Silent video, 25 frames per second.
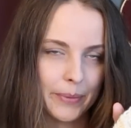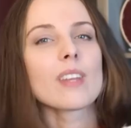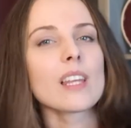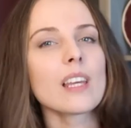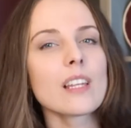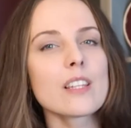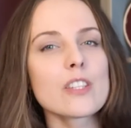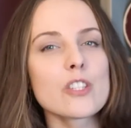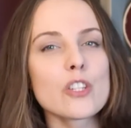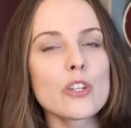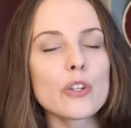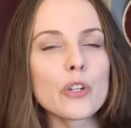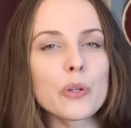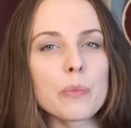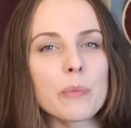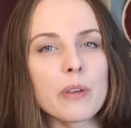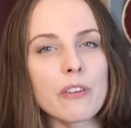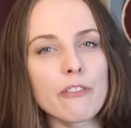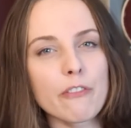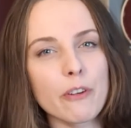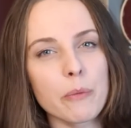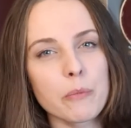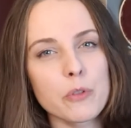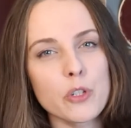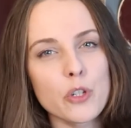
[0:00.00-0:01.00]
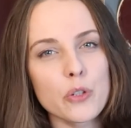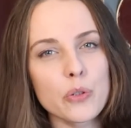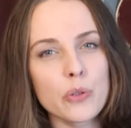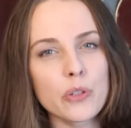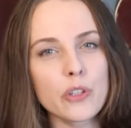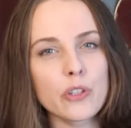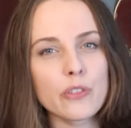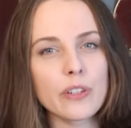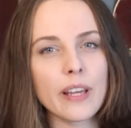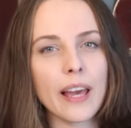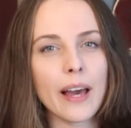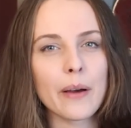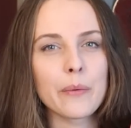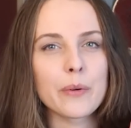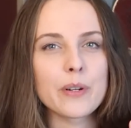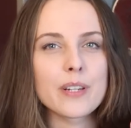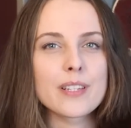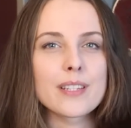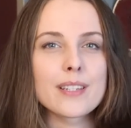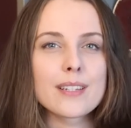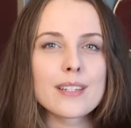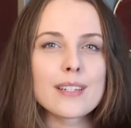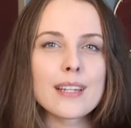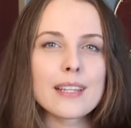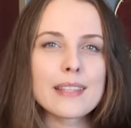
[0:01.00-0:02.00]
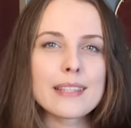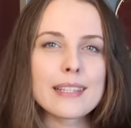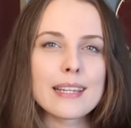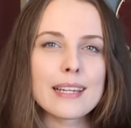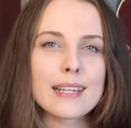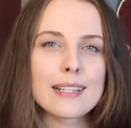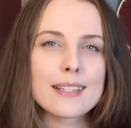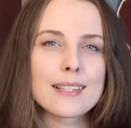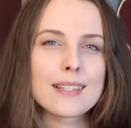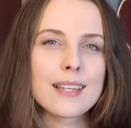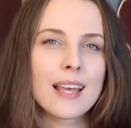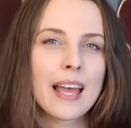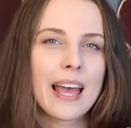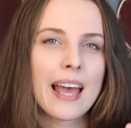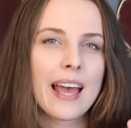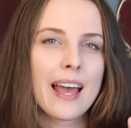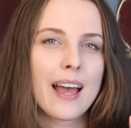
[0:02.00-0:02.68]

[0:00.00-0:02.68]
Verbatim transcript: It took me from two to three hours to knit this.